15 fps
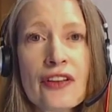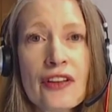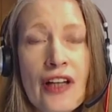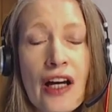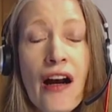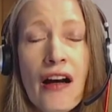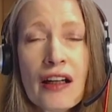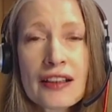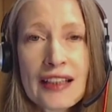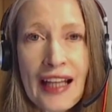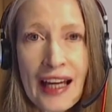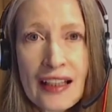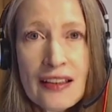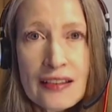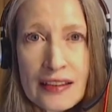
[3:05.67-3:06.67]
a hard
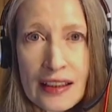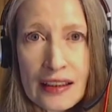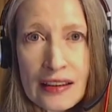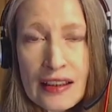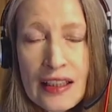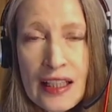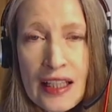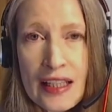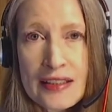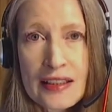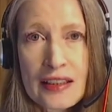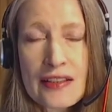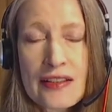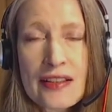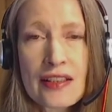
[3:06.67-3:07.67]
landing is a
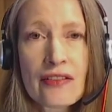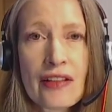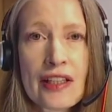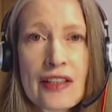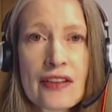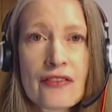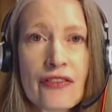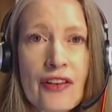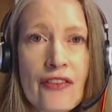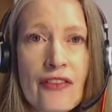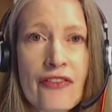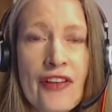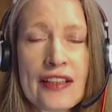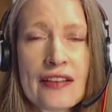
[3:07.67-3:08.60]
consideration for the Fed.